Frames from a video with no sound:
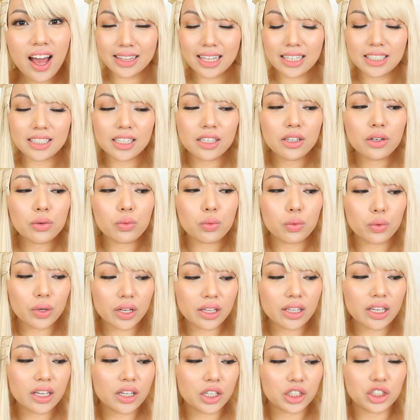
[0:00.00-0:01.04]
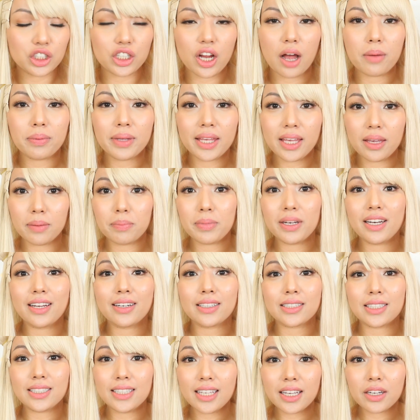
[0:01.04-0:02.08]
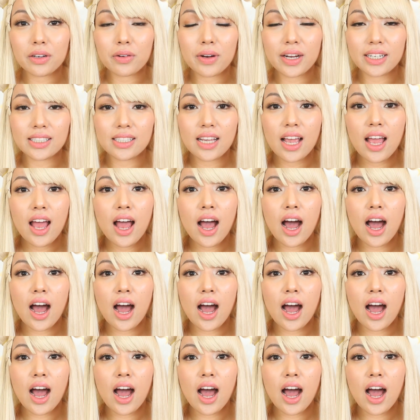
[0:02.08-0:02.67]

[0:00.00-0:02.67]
They did a really good job keeping it a secret.